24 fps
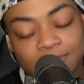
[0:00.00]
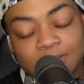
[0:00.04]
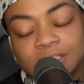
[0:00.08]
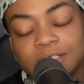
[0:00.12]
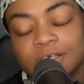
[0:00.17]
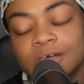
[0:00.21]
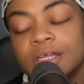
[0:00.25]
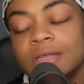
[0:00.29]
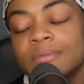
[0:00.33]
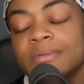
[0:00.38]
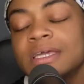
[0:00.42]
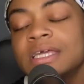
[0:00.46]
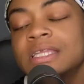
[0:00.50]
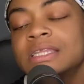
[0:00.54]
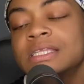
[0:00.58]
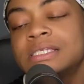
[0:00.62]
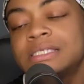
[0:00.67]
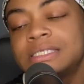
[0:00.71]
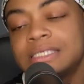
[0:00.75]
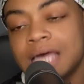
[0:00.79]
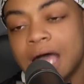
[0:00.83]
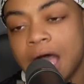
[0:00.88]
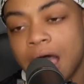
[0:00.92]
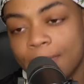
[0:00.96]
was gonna be in the
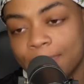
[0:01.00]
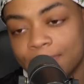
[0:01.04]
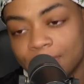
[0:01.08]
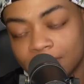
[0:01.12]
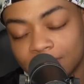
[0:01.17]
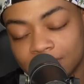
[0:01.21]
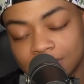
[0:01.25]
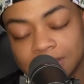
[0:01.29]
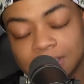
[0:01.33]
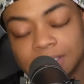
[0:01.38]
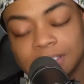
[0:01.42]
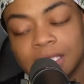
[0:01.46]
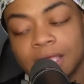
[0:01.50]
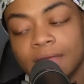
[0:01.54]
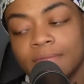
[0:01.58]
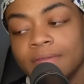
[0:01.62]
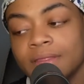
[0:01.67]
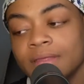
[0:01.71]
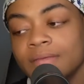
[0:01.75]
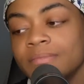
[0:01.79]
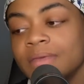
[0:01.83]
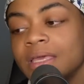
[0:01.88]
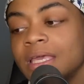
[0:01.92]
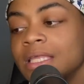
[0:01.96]
top, it was
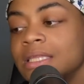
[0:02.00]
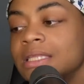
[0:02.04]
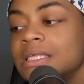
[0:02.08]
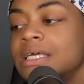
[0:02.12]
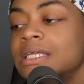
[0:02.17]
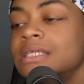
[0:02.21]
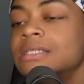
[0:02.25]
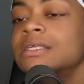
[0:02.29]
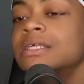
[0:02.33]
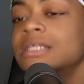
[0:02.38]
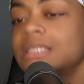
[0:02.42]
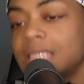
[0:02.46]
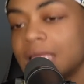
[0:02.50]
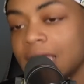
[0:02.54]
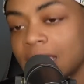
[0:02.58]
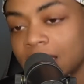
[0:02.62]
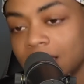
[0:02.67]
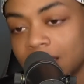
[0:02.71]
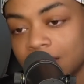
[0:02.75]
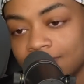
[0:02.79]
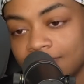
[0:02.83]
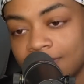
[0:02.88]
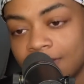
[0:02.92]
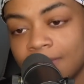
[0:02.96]
definitely me then.
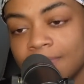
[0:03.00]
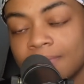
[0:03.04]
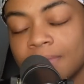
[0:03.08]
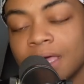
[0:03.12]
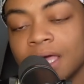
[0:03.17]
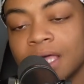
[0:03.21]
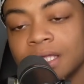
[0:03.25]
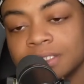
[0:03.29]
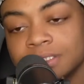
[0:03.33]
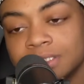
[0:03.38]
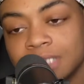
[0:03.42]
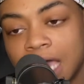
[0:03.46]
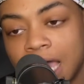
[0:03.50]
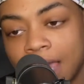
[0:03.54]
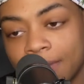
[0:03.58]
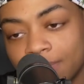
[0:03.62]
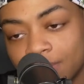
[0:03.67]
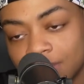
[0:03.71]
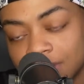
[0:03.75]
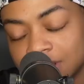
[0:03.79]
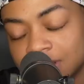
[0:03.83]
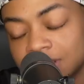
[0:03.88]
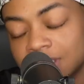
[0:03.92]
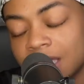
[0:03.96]
Thank you very much. I
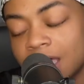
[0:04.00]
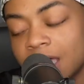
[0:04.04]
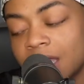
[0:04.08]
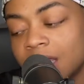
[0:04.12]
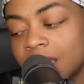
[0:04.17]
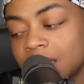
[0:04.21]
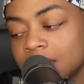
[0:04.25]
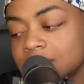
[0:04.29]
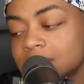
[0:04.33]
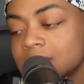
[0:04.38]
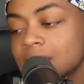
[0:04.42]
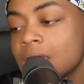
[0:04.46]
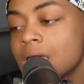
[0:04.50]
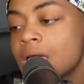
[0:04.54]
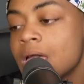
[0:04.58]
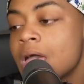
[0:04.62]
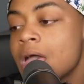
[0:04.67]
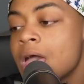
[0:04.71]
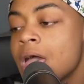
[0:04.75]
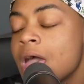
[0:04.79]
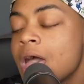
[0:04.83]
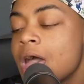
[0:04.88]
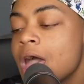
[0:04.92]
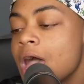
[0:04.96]
appreciate it.
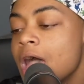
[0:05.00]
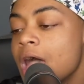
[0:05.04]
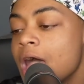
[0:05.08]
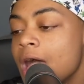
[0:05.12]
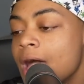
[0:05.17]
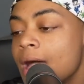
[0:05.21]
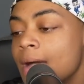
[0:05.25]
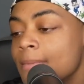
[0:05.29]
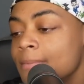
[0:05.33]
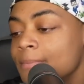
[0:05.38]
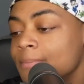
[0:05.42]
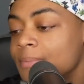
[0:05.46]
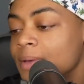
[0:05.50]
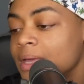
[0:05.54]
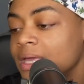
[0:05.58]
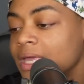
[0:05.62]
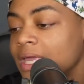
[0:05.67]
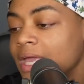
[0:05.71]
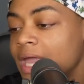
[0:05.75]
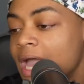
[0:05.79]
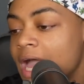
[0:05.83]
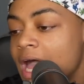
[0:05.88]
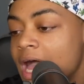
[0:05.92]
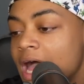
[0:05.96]
Um, but
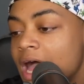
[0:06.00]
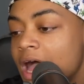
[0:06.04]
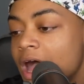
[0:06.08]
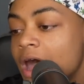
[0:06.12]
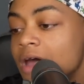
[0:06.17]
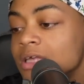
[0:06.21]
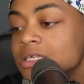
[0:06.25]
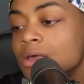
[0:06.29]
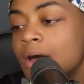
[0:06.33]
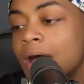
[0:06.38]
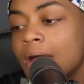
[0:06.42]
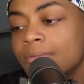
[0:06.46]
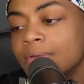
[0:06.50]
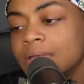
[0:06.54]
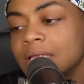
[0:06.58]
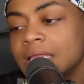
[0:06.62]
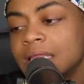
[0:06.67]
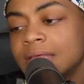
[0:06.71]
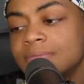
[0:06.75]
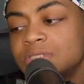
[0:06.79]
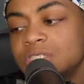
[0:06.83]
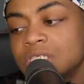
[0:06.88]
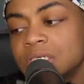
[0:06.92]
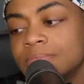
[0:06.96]
yeah, also I really
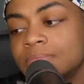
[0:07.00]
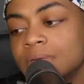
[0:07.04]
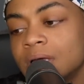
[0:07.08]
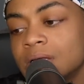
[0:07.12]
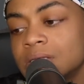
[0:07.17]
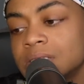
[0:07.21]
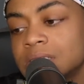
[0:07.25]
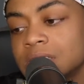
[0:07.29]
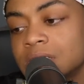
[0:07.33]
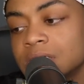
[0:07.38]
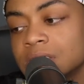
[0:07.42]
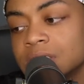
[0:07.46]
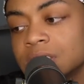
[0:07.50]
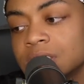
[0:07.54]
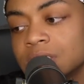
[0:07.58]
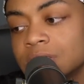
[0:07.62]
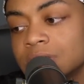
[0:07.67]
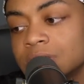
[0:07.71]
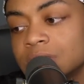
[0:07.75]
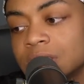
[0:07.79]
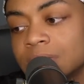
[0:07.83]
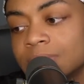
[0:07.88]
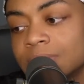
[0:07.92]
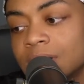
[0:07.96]
love Jimbo's look
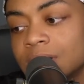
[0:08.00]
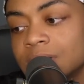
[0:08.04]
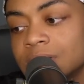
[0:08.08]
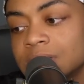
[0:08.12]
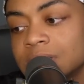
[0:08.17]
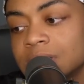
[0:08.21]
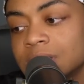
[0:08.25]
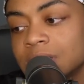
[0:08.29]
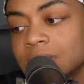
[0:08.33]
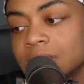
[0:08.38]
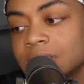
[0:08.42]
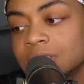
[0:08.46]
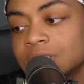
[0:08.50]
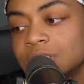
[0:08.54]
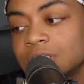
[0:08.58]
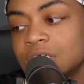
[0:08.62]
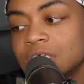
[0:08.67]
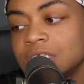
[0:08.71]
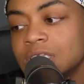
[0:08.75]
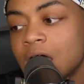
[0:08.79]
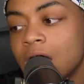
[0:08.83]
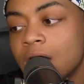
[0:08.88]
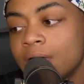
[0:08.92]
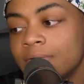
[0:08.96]
too. Jimbo's look,
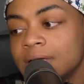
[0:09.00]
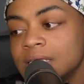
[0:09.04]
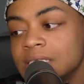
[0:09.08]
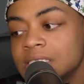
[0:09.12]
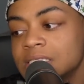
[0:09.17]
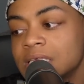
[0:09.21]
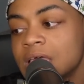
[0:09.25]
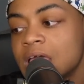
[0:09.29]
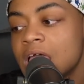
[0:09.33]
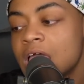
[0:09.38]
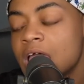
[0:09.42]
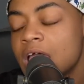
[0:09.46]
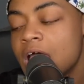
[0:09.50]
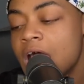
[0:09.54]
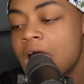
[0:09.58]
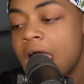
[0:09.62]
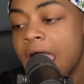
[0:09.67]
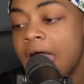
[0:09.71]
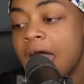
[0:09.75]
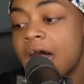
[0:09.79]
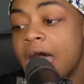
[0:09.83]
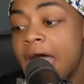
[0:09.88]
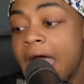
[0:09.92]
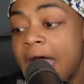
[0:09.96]
she's always
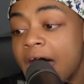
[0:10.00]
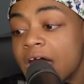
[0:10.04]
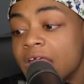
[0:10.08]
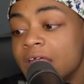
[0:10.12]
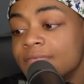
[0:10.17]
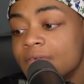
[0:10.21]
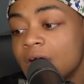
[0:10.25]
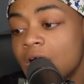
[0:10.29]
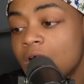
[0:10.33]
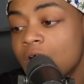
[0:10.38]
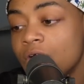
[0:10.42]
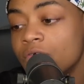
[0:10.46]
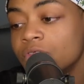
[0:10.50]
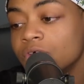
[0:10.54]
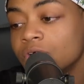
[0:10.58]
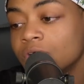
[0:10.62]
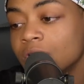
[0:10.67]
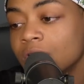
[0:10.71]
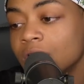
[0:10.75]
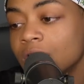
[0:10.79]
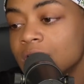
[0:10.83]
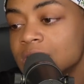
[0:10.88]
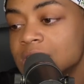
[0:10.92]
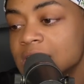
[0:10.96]
out of all the
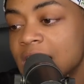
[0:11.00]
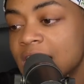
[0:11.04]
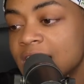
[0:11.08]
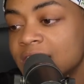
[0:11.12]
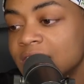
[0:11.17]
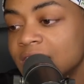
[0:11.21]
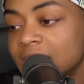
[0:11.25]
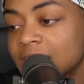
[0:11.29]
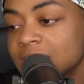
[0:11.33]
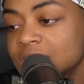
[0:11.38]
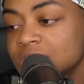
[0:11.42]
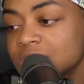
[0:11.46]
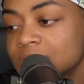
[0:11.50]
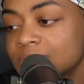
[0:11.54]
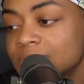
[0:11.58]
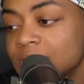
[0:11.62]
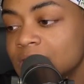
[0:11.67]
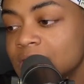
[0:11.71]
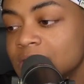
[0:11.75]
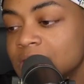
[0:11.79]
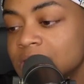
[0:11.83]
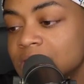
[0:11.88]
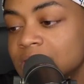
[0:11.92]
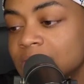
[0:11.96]
girls, I think
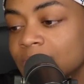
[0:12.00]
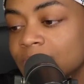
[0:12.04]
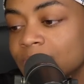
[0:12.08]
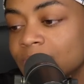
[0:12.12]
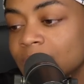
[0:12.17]
Jimbo's